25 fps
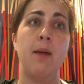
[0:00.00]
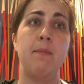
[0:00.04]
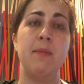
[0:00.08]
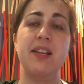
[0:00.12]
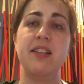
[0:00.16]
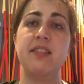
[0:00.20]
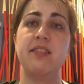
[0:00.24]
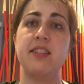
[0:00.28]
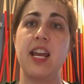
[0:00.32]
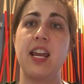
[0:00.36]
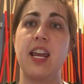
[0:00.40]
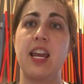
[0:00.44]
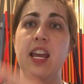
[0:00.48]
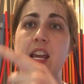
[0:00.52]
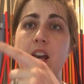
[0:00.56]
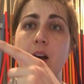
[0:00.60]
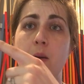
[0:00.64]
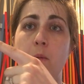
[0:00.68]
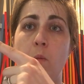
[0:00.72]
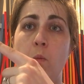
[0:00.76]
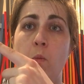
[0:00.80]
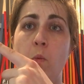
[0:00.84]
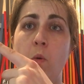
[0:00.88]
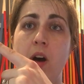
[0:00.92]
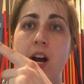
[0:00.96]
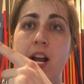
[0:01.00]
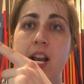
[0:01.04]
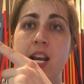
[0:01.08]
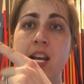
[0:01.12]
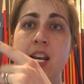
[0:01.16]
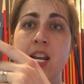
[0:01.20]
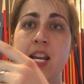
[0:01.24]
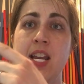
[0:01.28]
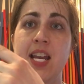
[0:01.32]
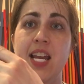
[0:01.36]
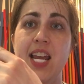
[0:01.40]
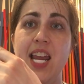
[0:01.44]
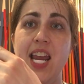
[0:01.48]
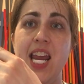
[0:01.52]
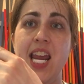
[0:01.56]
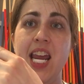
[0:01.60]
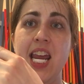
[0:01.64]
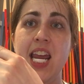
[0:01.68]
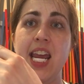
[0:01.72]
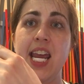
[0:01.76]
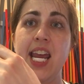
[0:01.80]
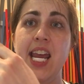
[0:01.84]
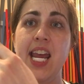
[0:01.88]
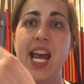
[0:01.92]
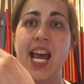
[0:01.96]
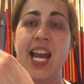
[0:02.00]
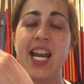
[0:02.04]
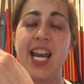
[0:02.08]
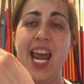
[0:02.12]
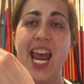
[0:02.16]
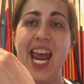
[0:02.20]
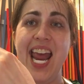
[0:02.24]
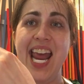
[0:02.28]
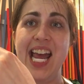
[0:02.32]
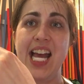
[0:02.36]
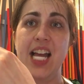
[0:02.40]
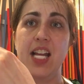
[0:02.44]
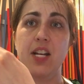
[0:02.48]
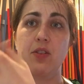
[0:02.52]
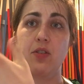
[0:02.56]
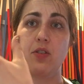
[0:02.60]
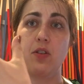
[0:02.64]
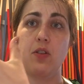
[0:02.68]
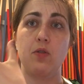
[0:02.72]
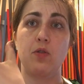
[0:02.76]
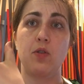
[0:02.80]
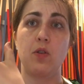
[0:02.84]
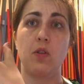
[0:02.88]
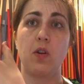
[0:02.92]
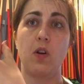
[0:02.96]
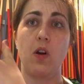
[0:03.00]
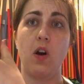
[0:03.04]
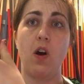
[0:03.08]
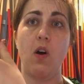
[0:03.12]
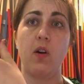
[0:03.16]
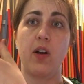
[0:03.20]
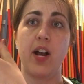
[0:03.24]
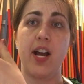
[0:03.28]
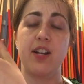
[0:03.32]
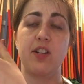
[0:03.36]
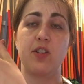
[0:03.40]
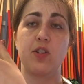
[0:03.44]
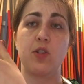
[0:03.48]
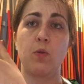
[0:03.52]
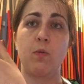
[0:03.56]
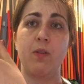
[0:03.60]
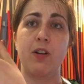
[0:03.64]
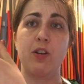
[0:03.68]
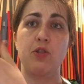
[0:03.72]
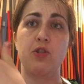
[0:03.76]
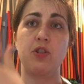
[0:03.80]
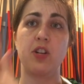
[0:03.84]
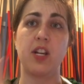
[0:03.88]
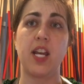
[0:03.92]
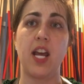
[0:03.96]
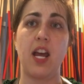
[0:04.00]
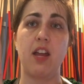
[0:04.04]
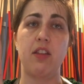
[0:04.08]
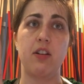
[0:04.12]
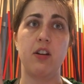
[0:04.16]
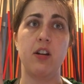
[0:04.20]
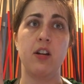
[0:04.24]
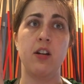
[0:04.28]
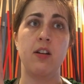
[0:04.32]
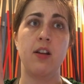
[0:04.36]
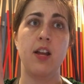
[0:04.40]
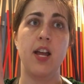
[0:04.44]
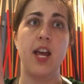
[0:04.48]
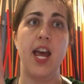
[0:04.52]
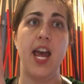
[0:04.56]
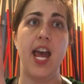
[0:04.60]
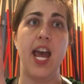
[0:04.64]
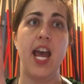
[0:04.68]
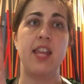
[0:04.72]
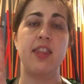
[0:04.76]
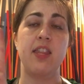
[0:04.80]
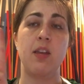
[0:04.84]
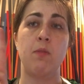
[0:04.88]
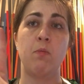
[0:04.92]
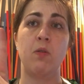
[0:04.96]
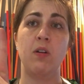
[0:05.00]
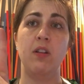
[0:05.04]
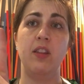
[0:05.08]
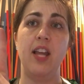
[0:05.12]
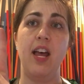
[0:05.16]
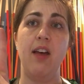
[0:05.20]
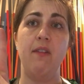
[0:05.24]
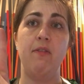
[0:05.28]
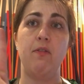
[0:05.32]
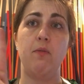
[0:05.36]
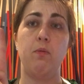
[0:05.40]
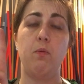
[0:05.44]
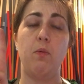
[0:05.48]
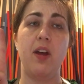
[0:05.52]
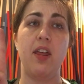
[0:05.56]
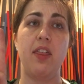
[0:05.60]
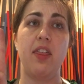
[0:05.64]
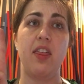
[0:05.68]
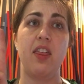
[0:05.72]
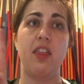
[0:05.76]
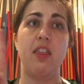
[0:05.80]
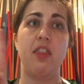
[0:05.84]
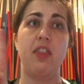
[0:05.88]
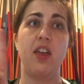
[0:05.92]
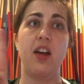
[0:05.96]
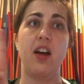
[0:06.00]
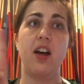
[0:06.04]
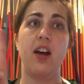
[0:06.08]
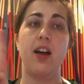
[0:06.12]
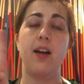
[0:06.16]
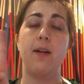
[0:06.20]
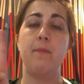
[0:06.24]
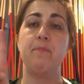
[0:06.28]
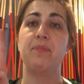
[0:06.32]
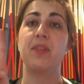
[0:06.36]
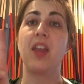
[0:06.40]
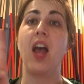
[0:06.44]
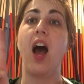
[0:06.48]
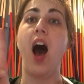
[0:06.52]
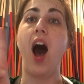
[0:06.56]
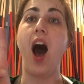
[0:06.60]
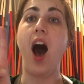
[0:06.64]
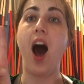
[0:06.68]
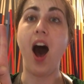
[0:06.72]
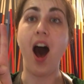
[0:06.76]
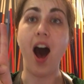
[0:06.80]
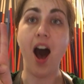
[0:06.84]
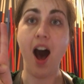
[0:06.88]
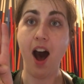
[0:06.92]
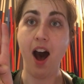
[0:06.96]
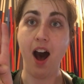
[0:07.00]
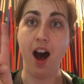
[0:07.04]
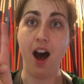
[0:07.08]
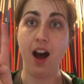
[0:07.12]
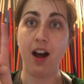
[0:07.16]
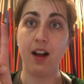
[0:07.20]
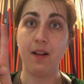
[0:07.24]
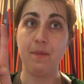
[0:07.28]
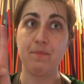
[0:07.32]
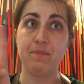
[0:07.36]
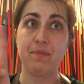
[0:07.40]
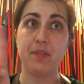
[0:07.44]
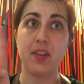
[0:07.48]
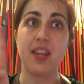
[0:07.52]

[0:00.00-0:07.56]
is taking up 1 E and. So they're all kind of squished together, and then we're left with the ah.